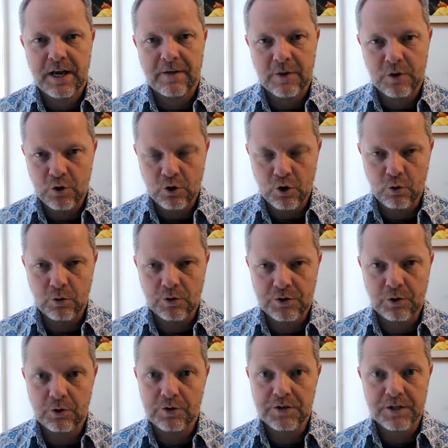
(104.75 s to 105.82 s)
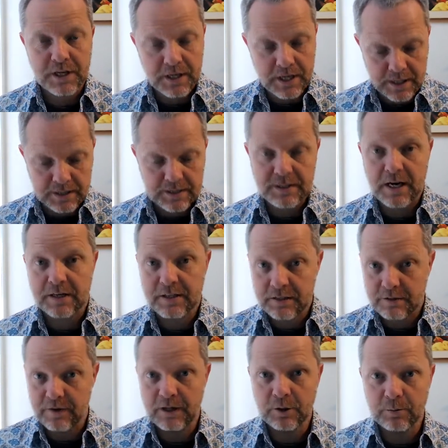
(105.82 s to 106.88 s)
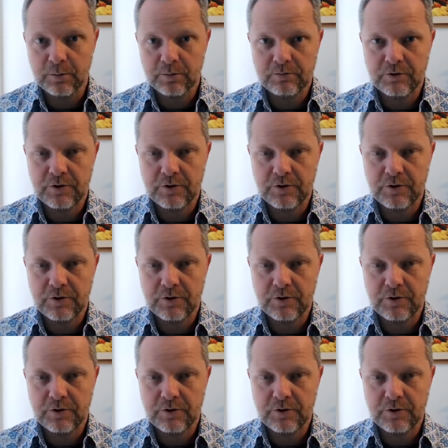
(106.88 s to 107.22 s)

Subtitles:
And then you know what's causing it and then start to develop